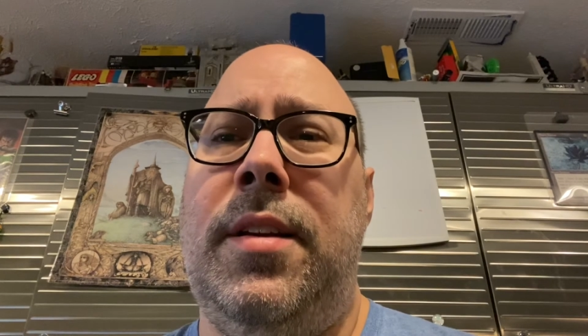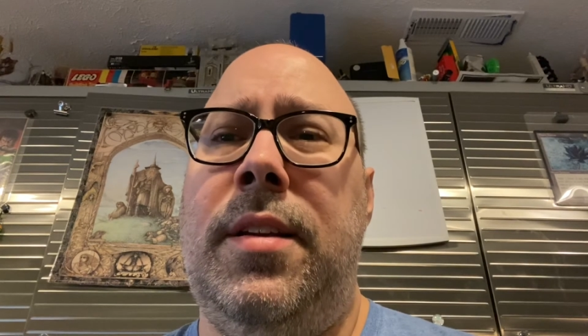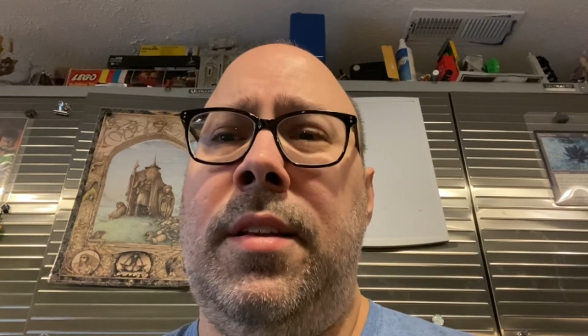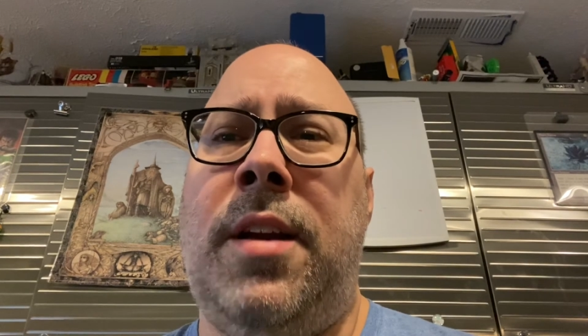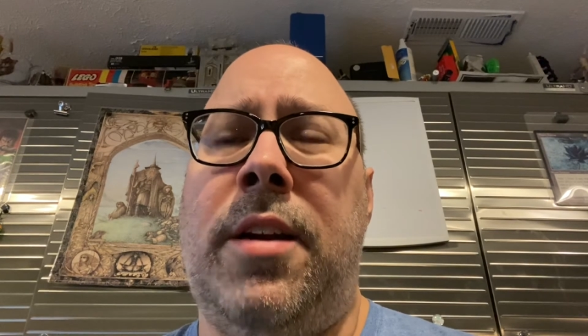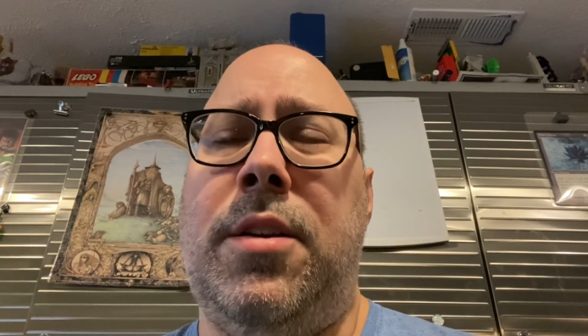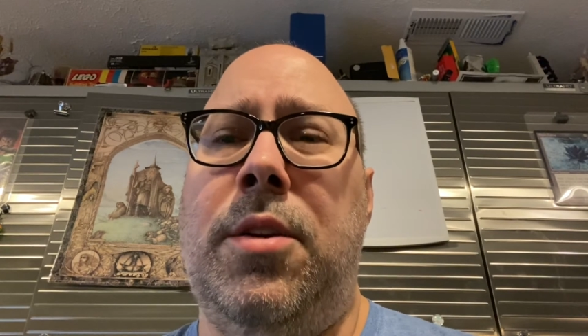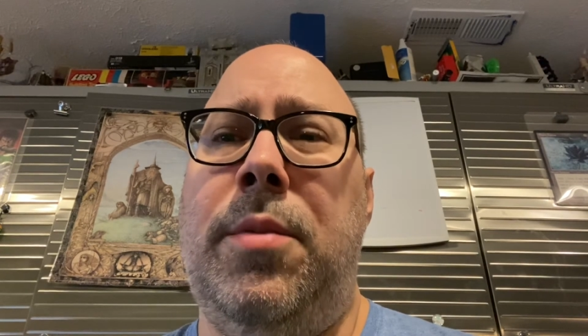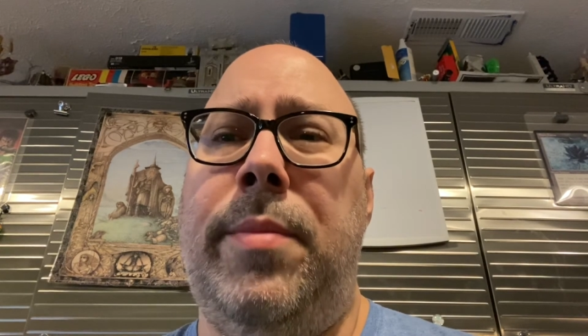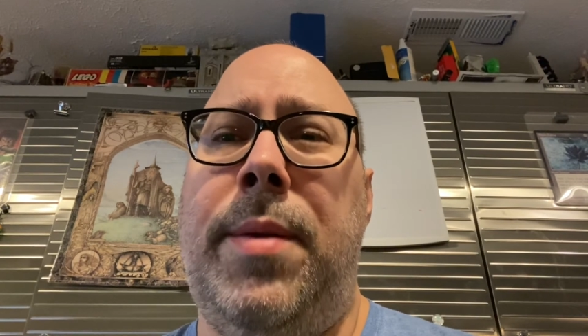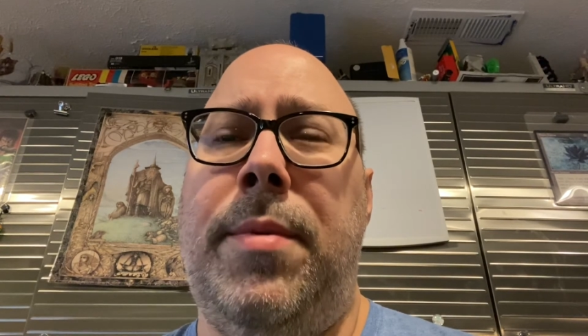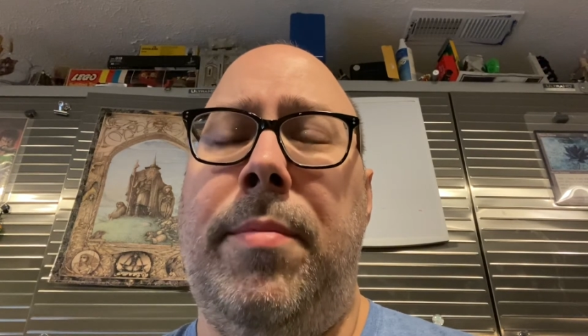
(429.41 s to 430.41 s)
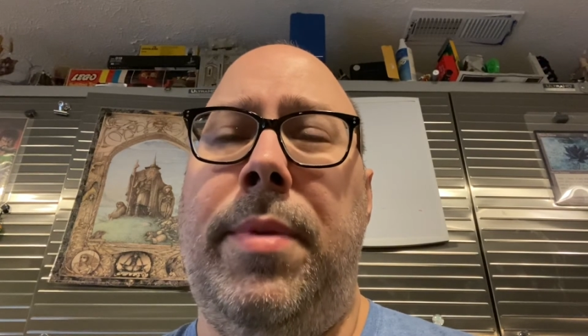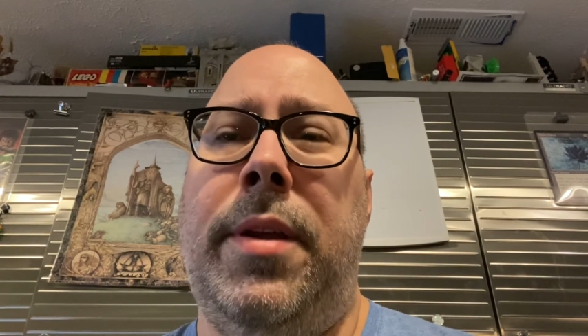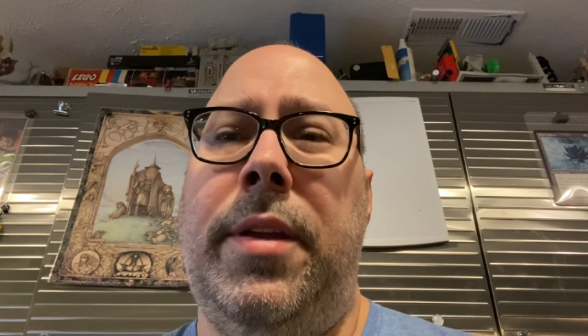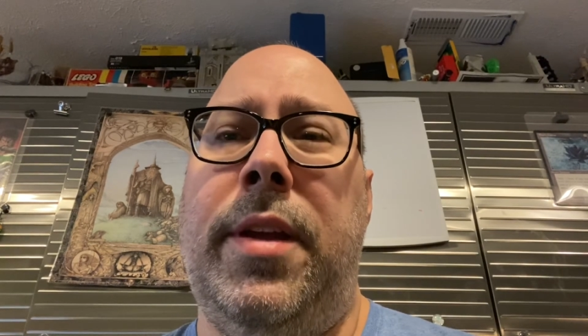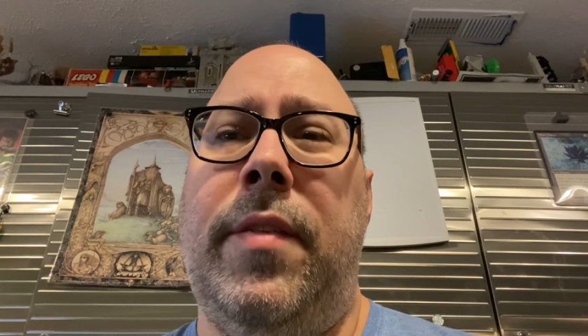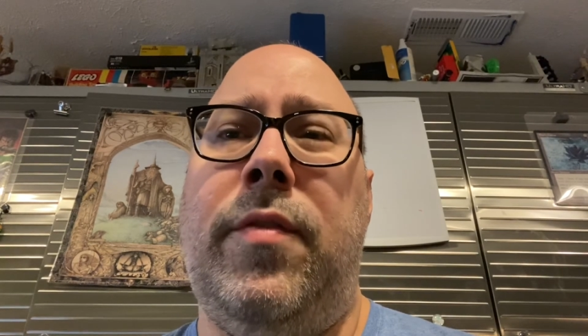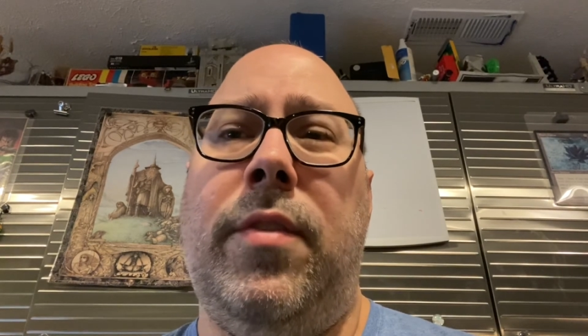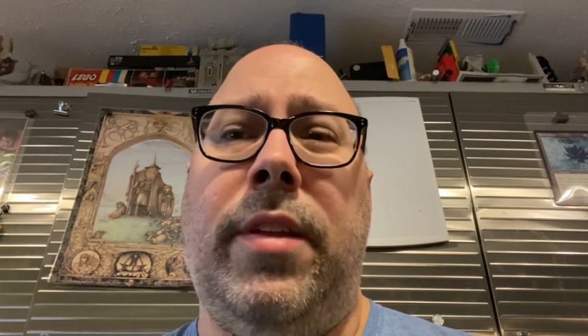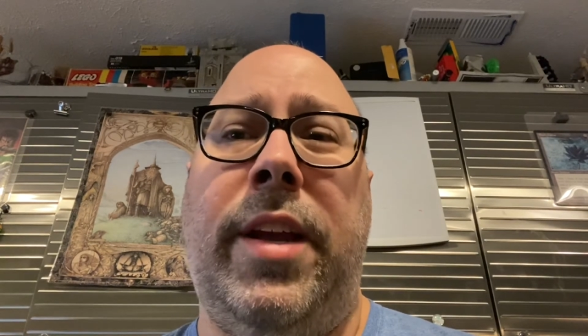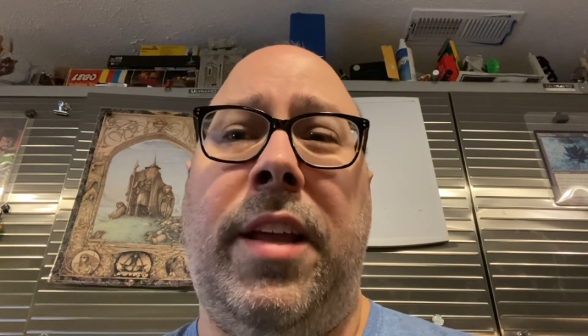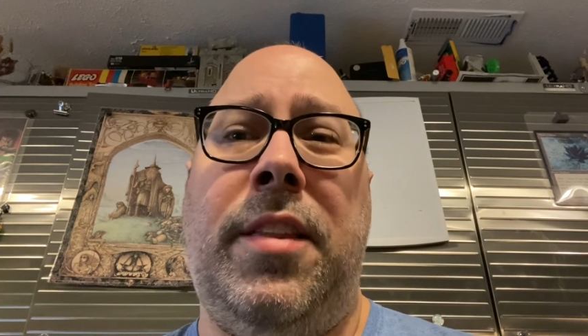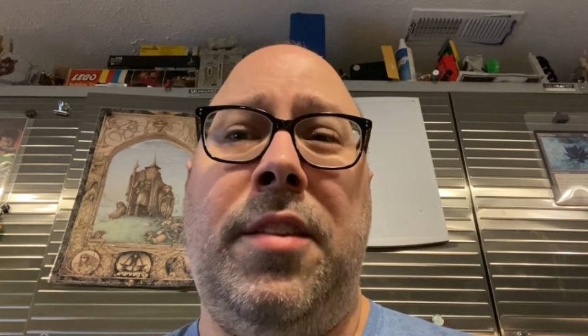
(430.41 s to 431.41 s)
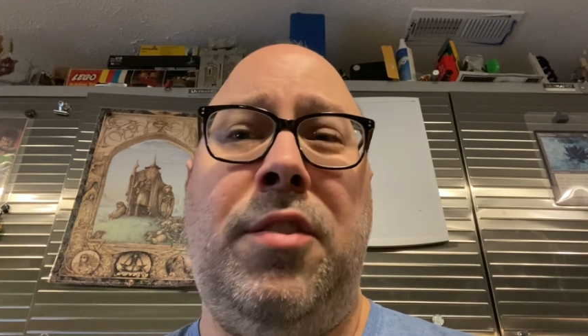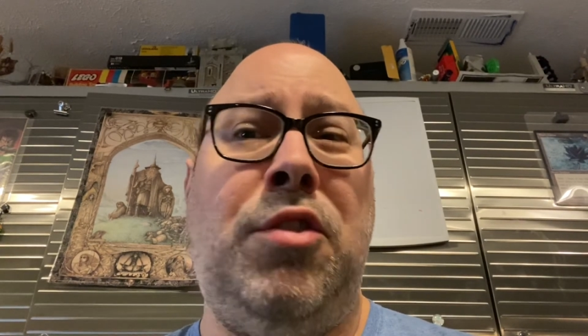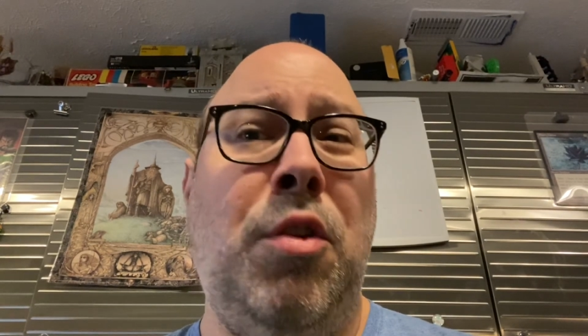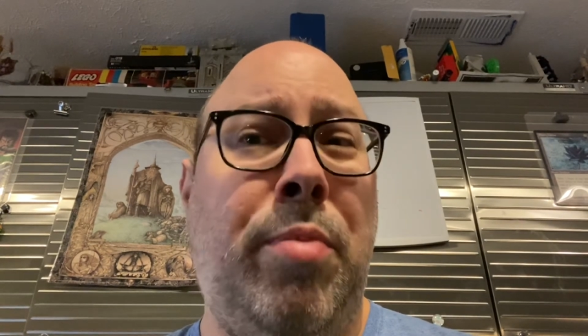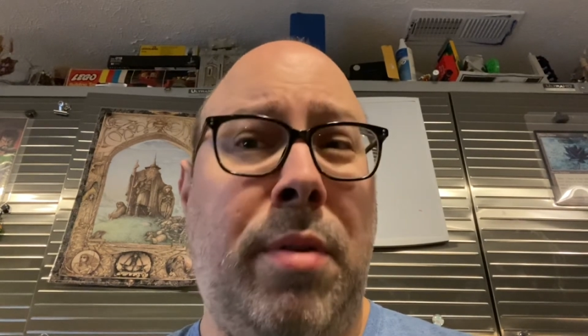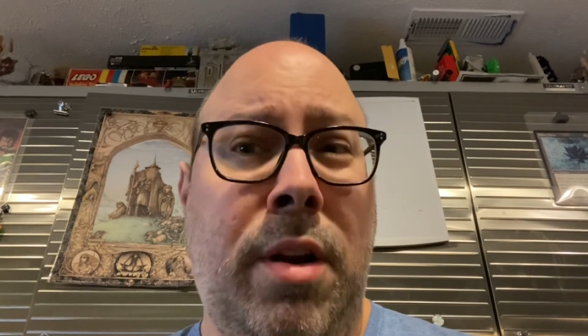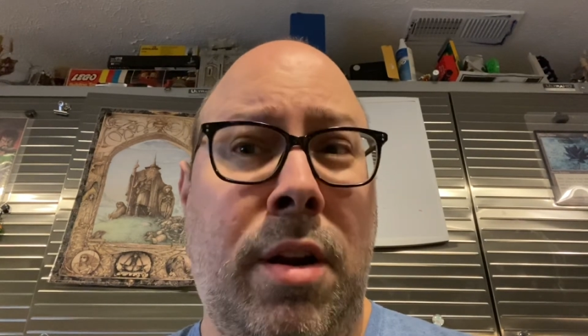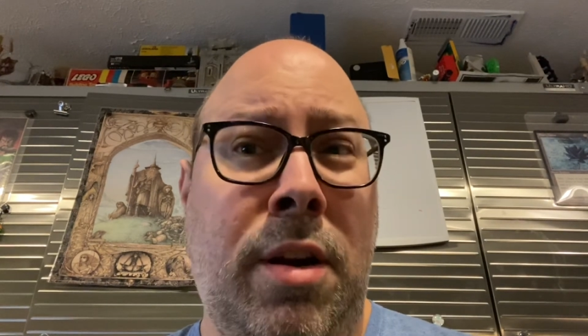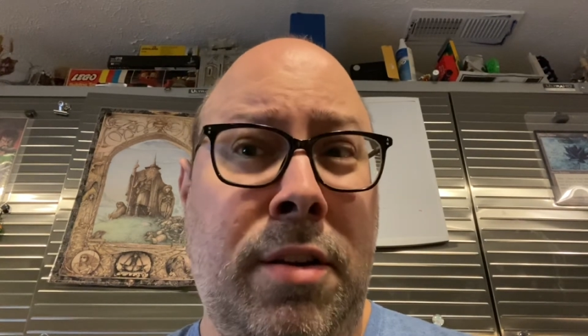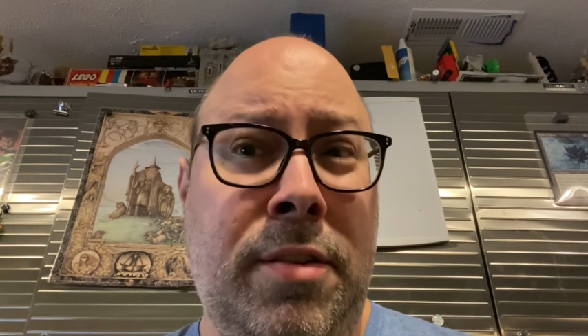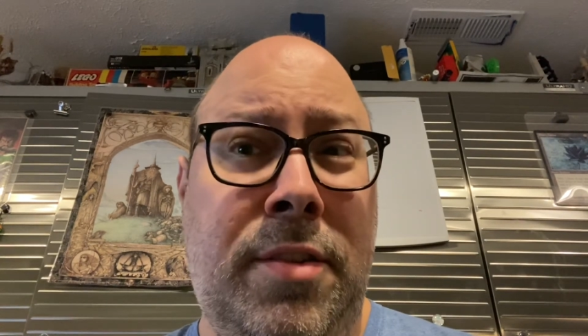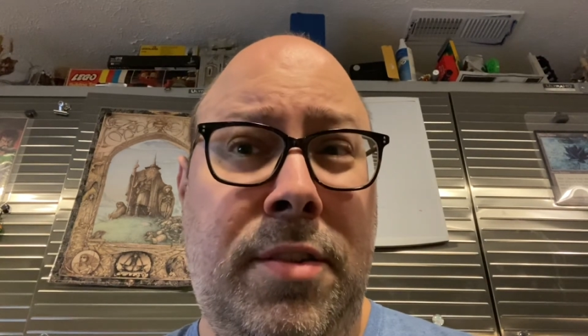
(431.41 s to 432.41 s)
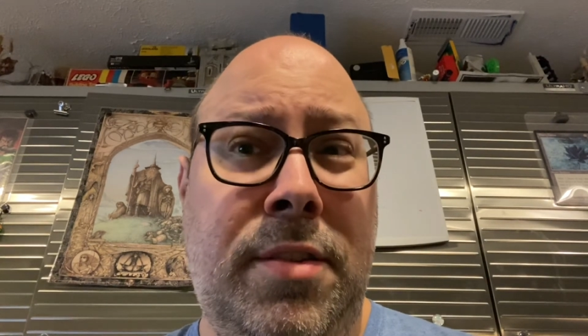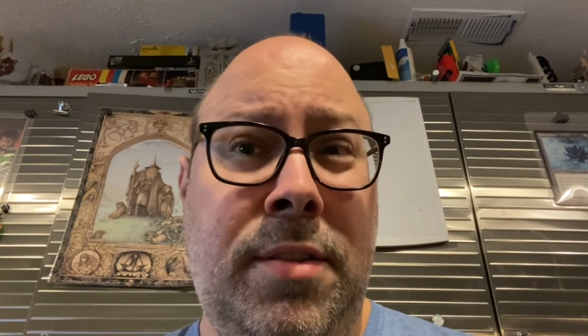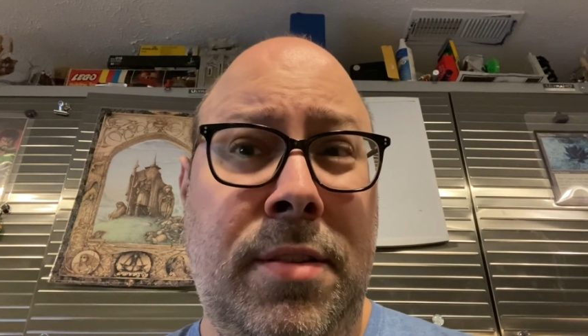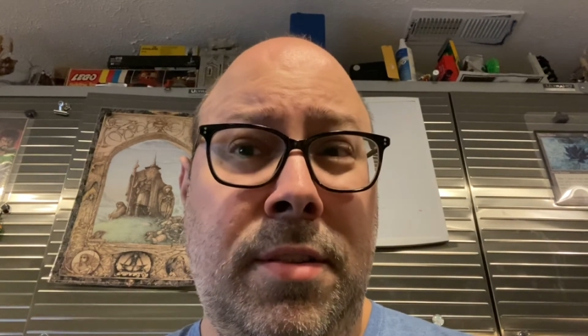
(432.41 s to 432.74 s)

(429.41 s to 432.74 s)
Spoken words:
Doctor Who memorabilia for the super nerds,